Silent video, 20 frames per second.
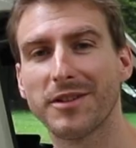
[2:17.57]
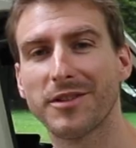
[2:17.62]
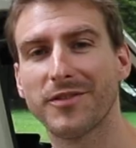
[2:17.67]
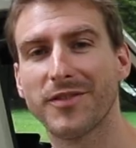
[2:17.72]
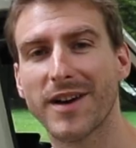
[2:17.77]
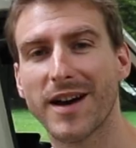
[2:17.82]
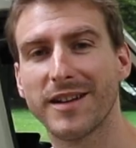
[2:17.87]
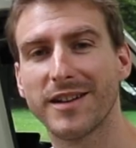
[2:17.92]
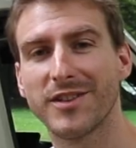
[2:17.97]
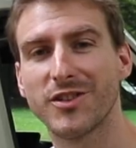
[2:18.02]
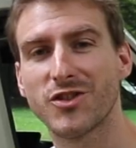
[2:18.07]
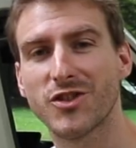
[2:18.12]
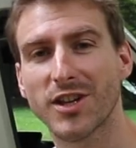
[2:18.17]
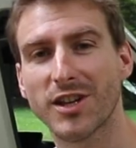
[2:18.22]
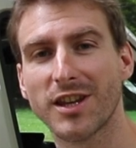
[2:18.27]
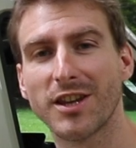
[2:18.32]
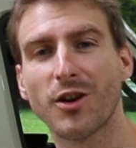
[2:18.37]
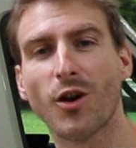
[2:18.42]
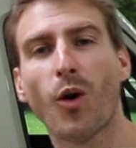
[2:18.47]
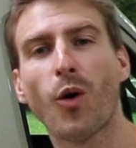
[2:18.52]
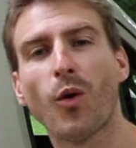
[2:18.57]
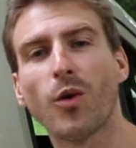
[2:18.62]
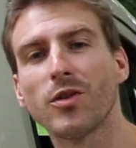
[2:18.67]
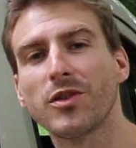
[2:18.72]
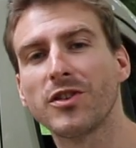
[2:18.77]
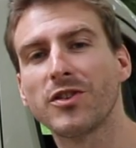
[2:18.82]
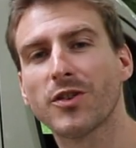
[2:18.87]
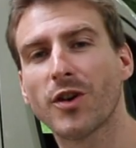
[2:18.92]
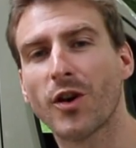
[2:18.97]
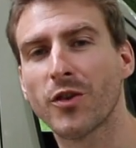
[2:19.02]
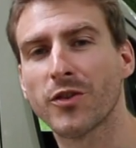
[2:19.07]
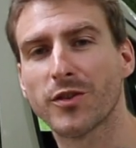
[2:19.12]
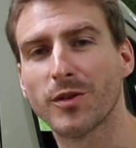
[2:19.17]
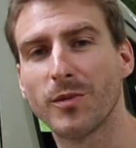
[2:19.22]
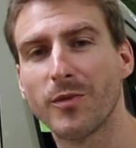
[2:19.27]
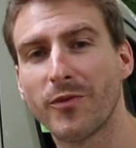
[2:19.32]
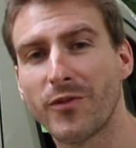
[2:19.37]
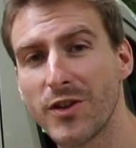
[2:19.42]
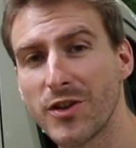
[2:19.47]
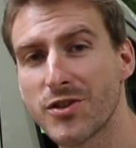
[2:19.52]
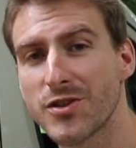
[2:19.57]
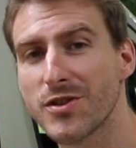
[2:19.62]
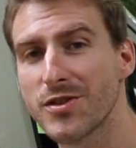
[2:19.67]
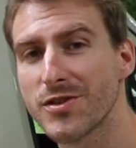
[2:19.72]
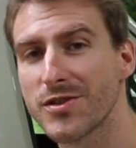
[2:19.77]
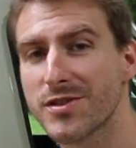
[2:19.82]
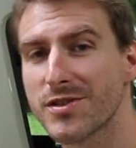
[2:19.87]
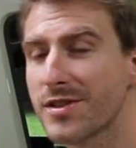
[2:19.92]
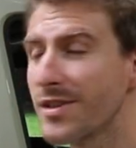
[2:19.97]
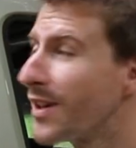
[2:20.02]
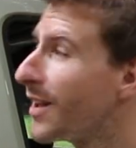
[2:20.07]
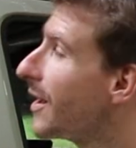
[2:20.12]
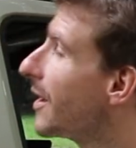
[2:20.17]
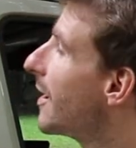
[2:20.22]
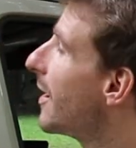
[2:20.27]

the van and checking all these awesome features,